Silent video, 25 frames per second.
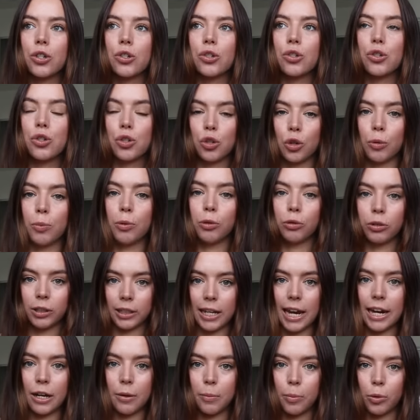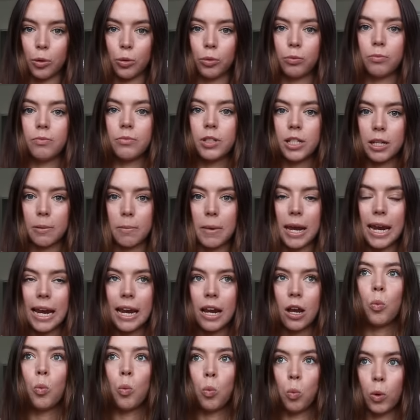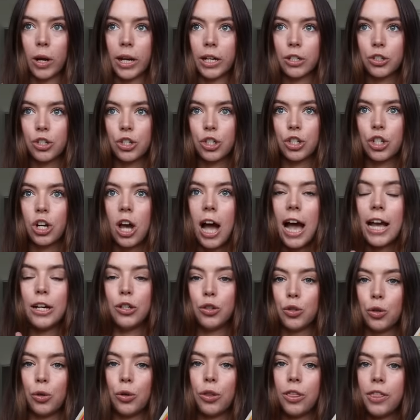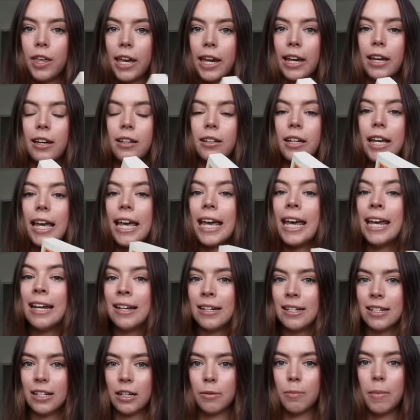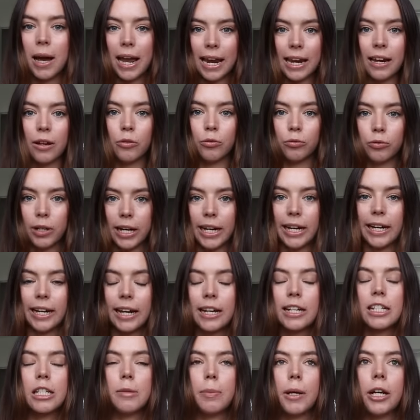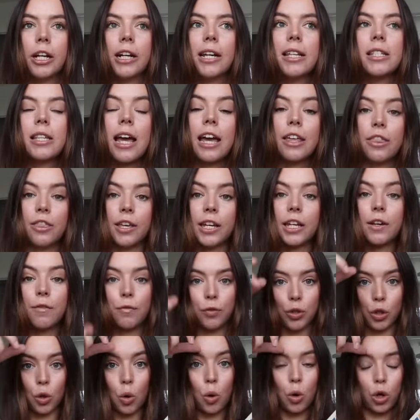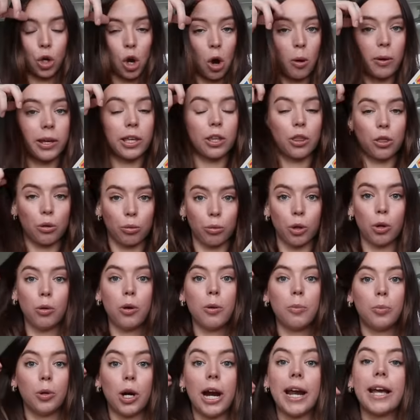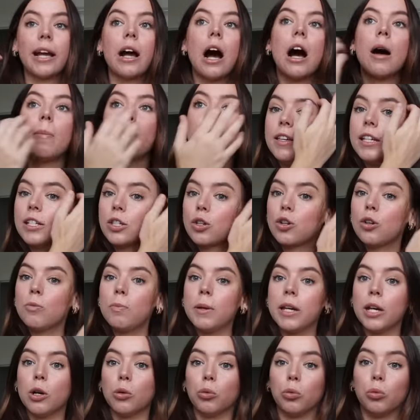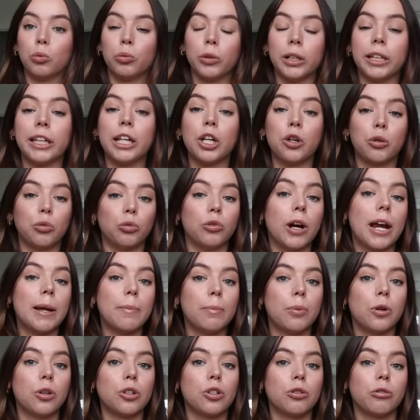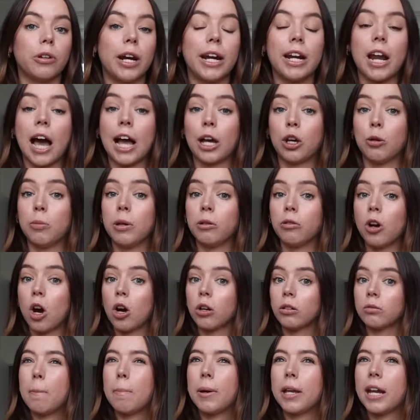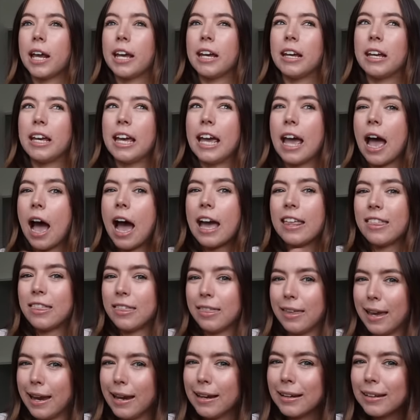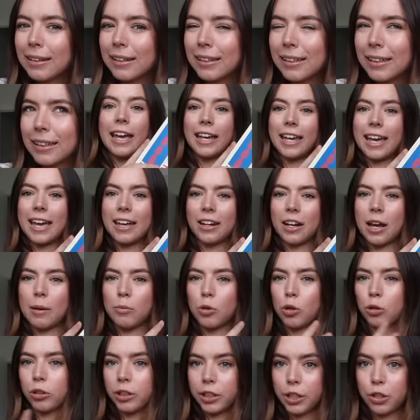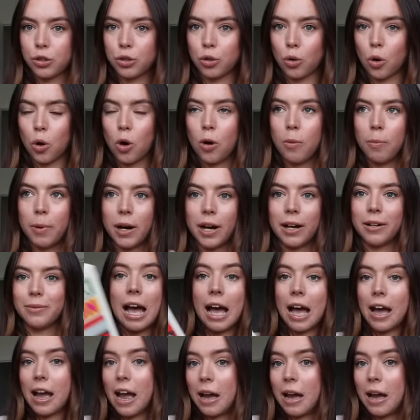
super relatable to me, which I do think hindered my reading experience. I think if you're going through a breakup, this could be a really great book to read. I could be wrong, but I think, again, I'm not really sure, but